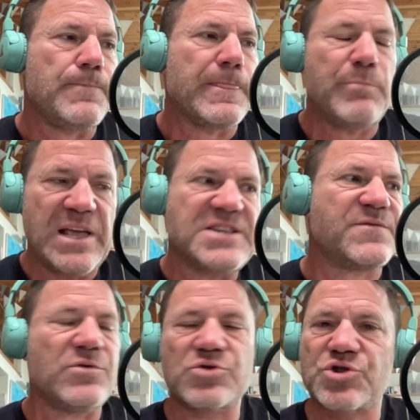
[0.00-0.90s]

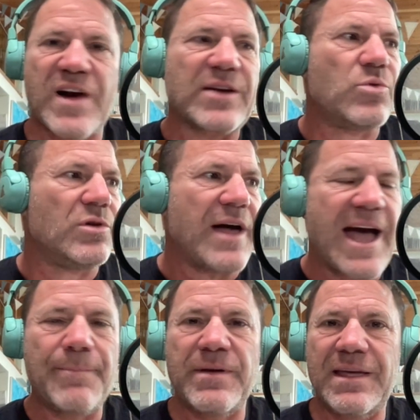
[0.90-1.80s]
peaceful, tranquil,
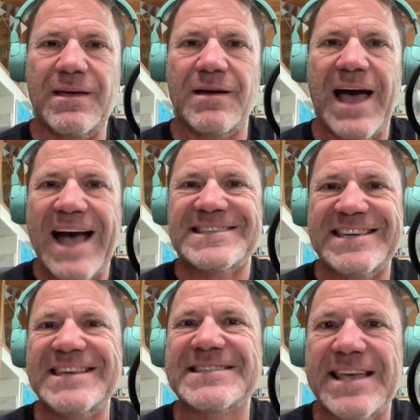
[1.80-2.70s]
happy, at
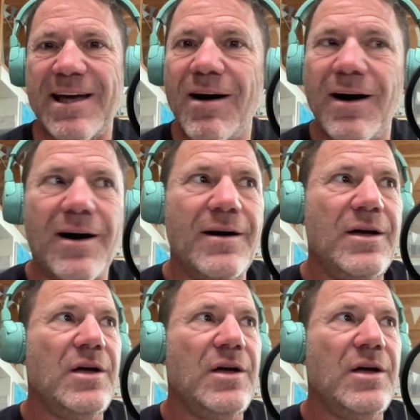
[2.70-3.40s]
ease they are